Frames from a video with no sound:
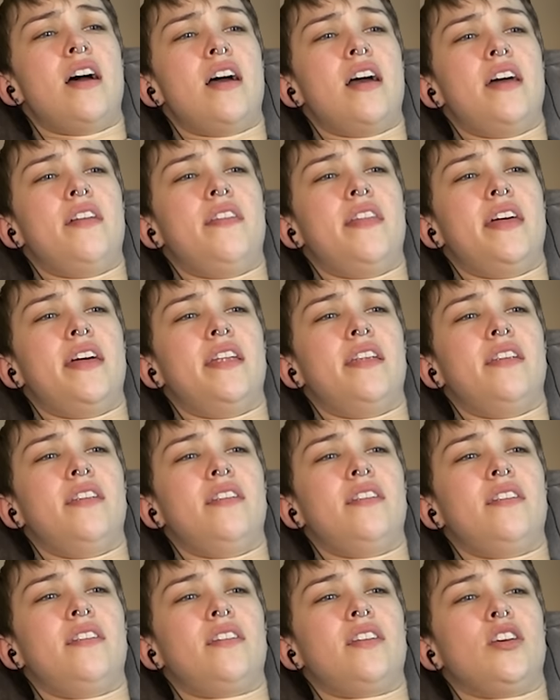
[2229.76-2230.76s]
and then
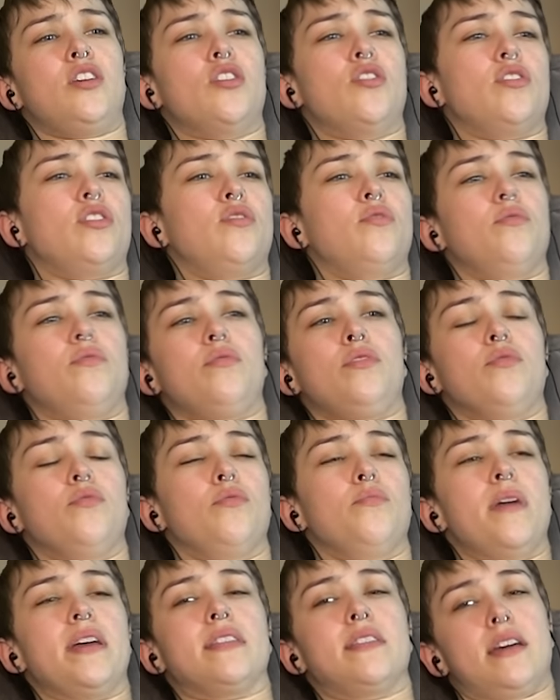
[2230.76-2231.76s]
you know you,
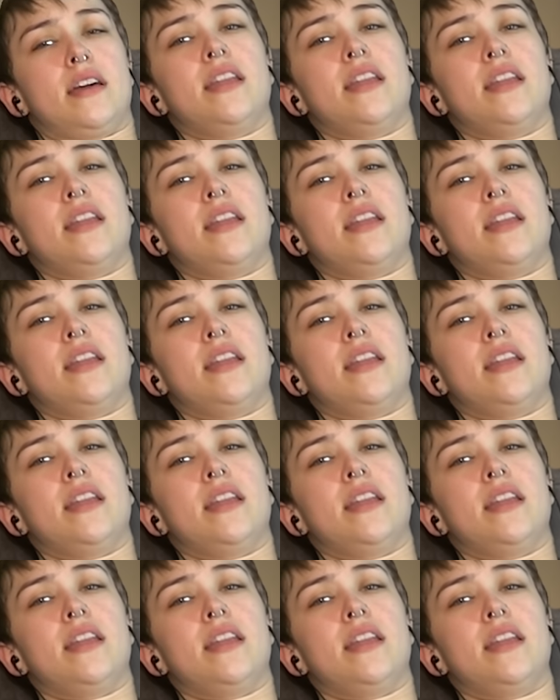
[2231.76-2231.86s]
you make the